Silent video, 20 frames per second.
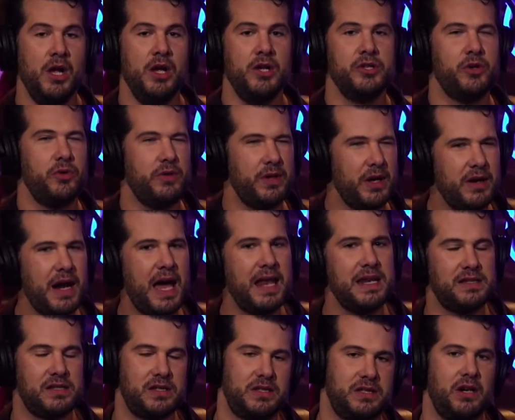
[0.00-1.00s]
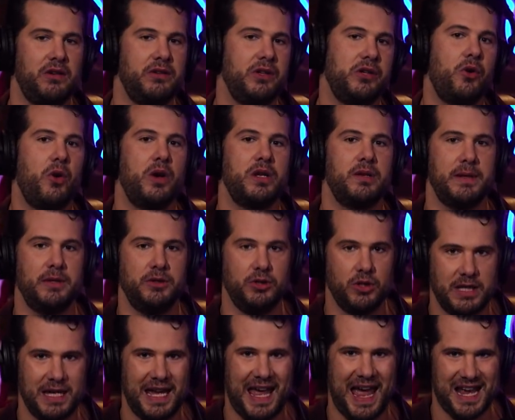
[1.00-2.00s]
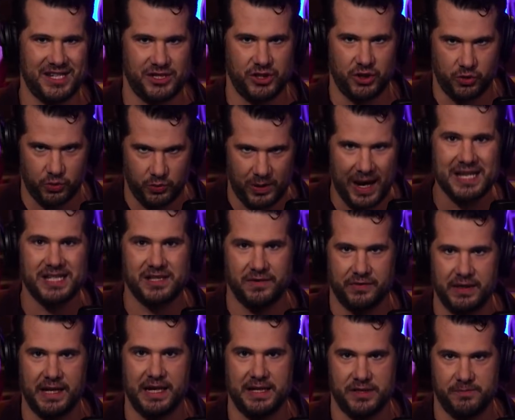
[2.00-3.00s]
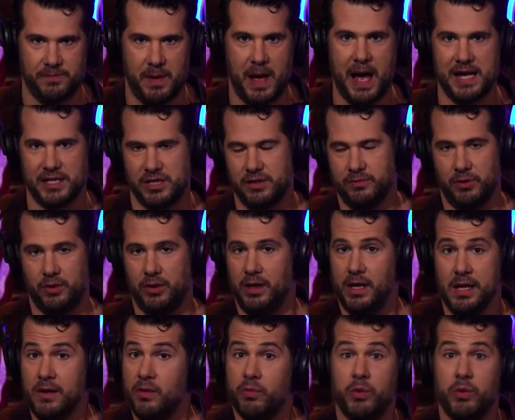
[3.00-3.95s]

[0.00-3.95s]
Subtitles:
So they're not necessarily going to be looking as aggressively as possible,